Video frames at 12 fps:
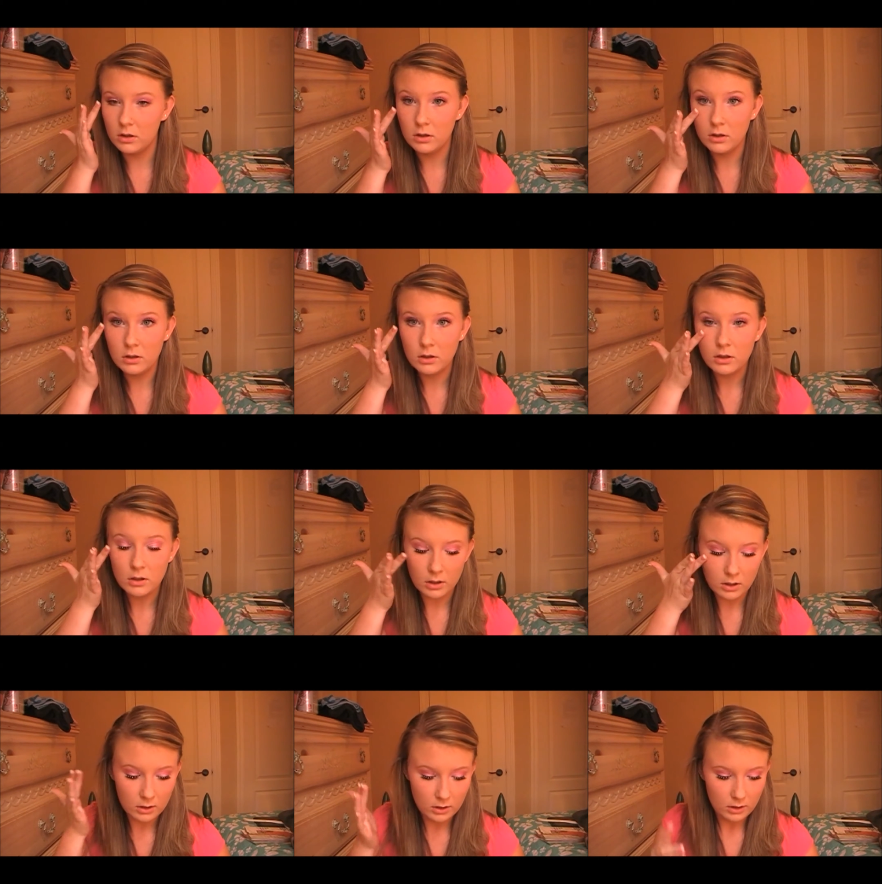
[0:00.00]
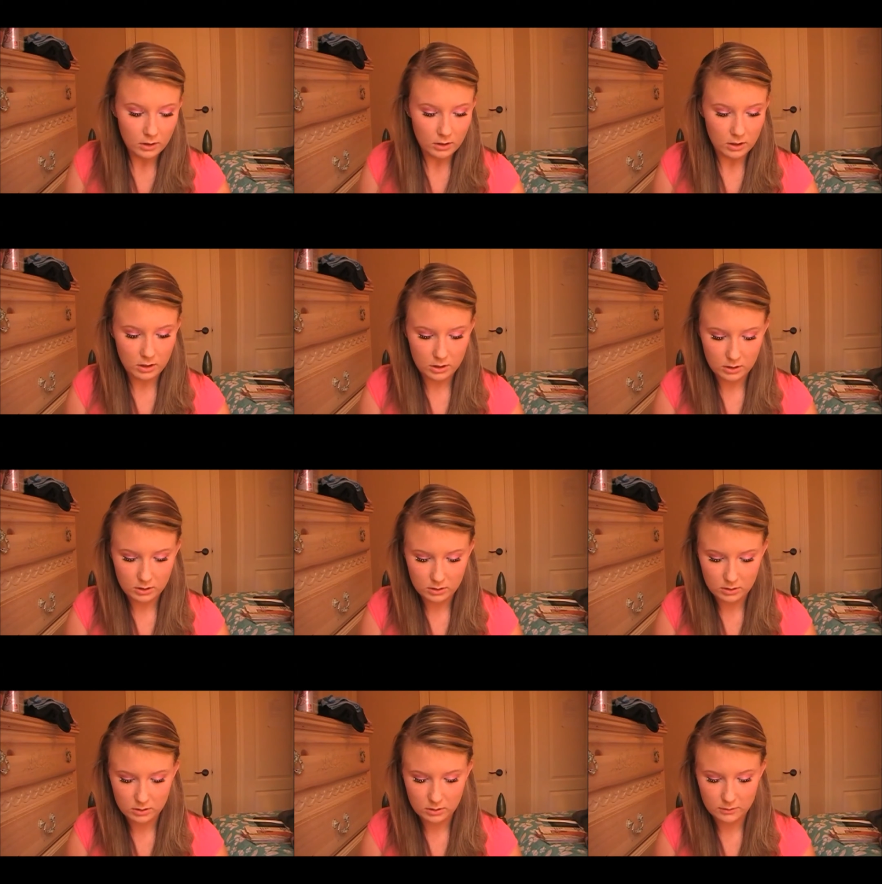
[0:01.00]

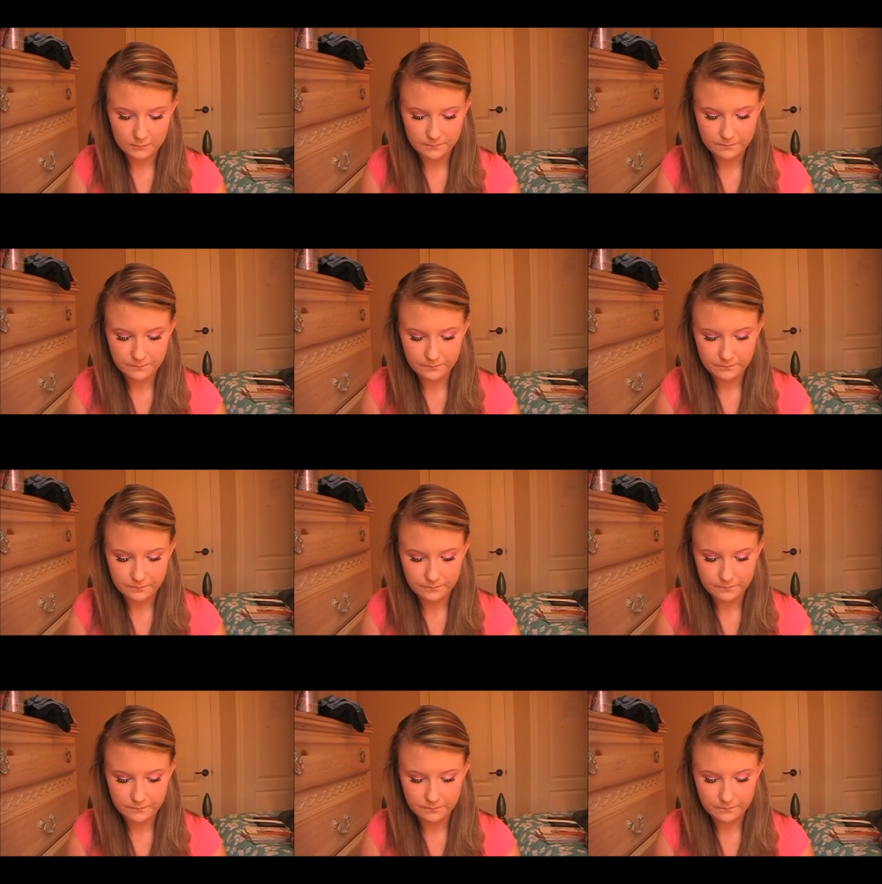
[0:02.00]
(no one is talking)